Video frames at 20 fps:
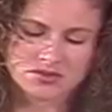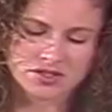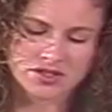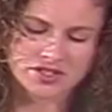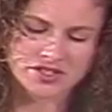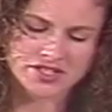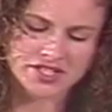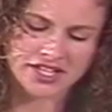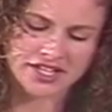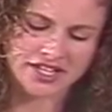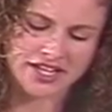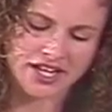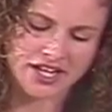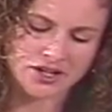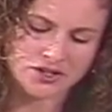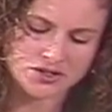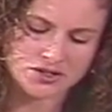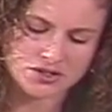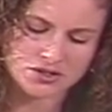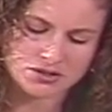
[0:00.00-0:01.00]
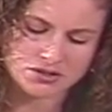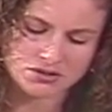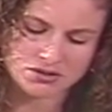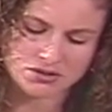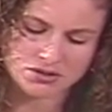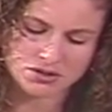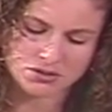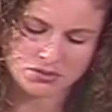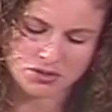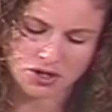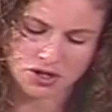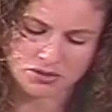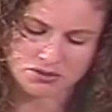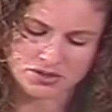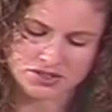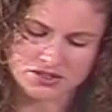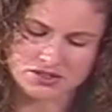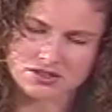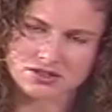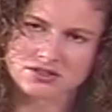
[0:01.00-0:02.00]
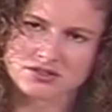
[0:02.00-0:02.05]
Is that a house or an apartment?